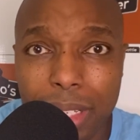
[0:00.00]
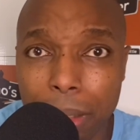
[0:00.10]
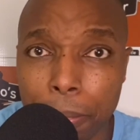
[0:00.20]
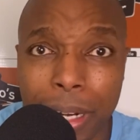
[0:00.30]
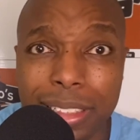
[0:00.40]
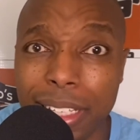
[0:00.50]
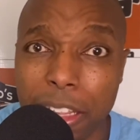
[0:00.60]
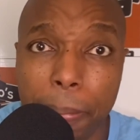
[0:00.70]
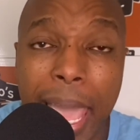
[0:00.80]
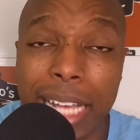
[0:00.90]
brings
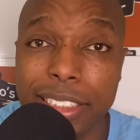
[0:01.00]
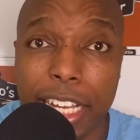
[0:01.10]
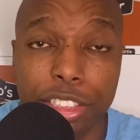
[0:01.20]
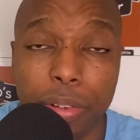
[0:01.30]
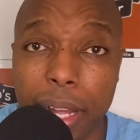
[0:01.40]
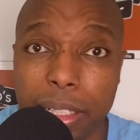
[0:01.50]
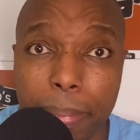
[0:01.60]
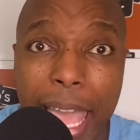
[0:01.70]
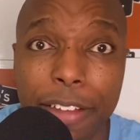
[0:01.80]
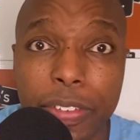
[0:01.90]
another pass catcher out the
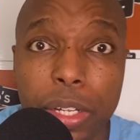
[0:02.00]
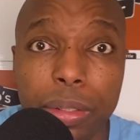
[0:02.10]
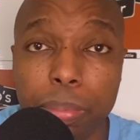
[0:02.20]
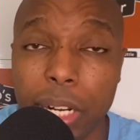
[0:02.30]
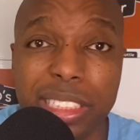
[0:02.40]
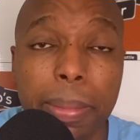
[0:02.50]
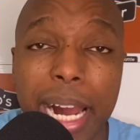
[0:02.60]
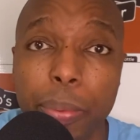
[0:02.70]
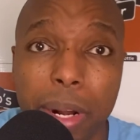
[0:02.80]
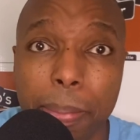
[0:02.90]
backfield, brings
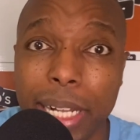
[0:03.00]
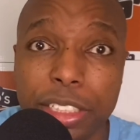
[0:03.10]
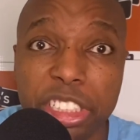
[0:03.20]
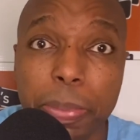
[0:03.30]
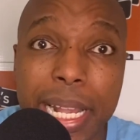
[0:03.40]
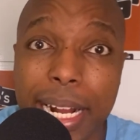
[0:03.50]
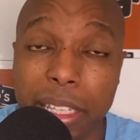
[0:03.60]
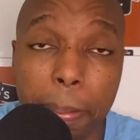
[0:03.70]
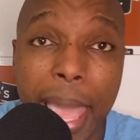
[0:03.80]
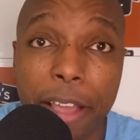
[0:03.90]
somebody with a bunch of speed out the
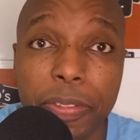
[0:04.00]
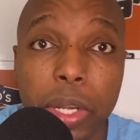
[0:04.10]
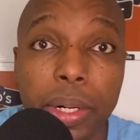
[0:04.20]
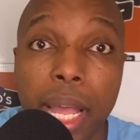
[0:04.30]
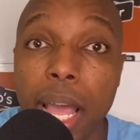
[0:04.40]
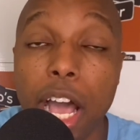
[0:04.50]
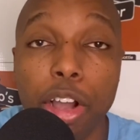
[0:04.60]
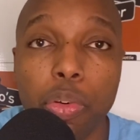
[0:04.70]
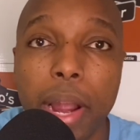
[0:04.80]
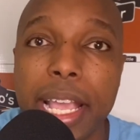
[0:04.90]
backfield, a
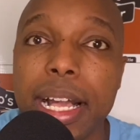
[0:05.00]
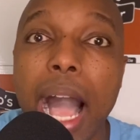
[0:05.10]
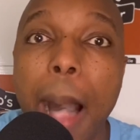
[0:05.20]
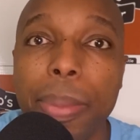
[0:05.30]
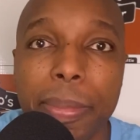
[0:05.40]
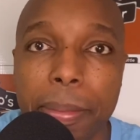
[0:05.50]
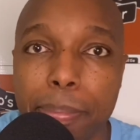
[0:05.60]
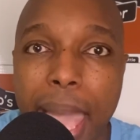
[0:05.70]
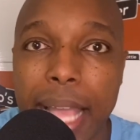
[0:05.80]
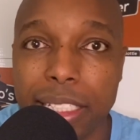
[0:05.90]
great compliment
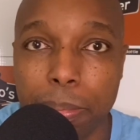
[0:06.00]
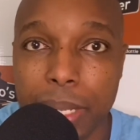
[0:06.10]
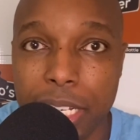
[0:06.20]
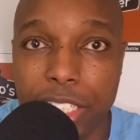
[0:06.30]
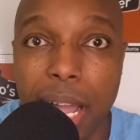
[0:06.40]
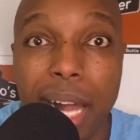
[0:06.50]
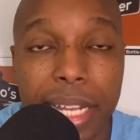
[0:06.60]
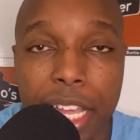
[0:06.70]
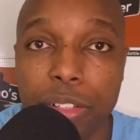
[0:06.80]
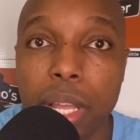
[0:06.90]
back to Bijan
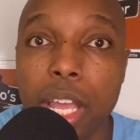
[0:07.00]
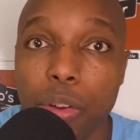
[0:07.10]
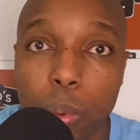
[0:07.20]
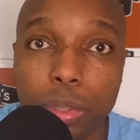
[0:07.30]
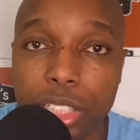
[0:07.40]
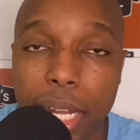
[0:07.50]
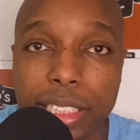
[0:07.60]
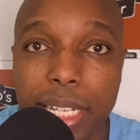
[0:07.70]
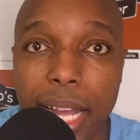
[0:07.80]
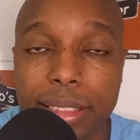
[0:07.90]
and Roschon
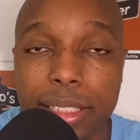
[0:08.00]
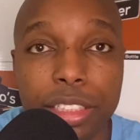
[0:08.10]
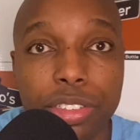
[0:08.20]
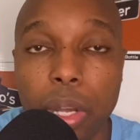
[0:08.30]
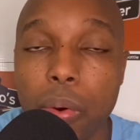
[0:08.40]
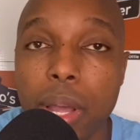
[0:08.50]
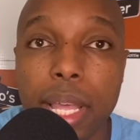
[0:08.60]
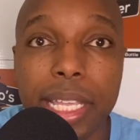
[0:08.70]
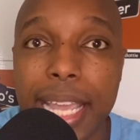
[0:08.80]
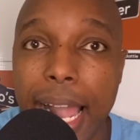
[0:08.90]
Johnson. So
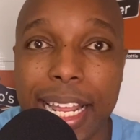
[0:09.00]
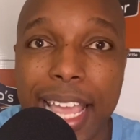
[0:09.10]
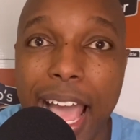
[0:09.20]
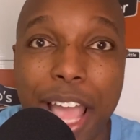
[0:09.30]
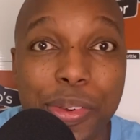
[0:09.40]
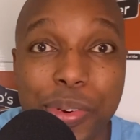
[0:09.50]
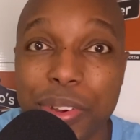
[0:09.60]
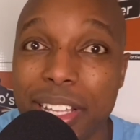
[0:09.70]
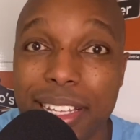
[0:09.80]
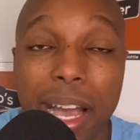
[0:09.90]
you got a guy who
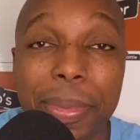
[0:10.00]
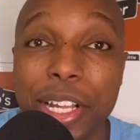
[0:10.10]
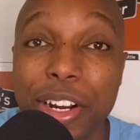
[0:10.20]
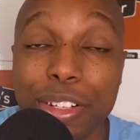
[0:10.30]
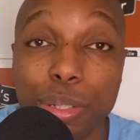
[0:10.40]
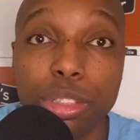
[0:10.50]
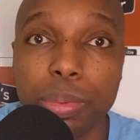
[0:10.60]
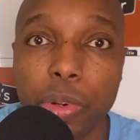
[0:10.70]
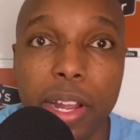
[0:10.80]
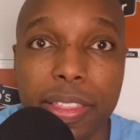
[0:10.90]
can come in here and do
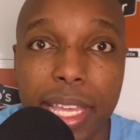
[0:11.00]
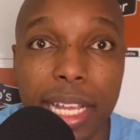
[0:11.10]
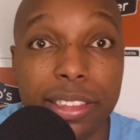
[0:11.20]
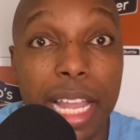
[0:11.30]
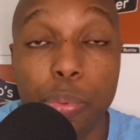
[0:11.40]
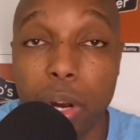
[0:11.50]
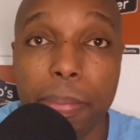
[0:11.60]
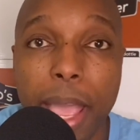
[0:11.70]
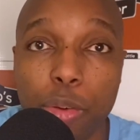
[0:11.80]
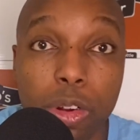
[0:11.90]
some great things. That running
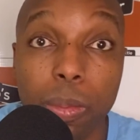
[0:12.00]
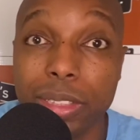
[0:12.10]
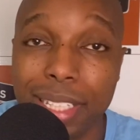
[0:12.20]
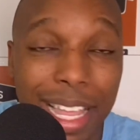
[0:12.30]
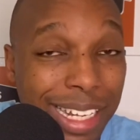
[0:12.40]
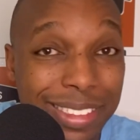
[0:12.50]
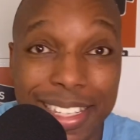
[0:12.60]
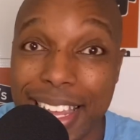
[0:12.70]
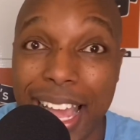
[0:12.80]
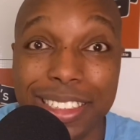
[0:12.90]
back room, like I
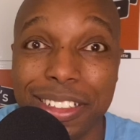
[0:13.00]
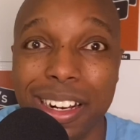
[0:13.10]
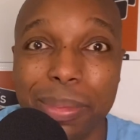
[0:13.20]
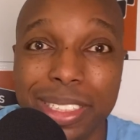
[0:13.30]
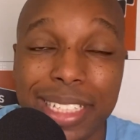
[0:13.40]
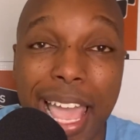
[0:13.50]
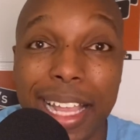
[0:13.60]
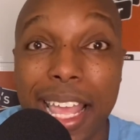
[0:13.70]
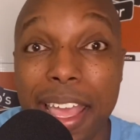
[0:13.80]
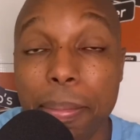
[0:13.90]
said, guys, is going to be
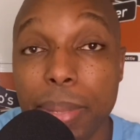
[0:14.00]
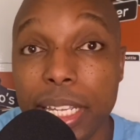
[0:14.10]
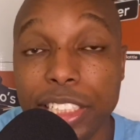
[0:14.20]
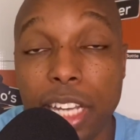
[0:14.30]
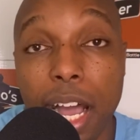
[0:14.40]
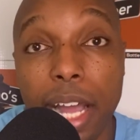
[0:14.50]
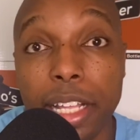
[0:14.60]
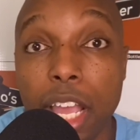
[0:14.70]
stacked. Bijan,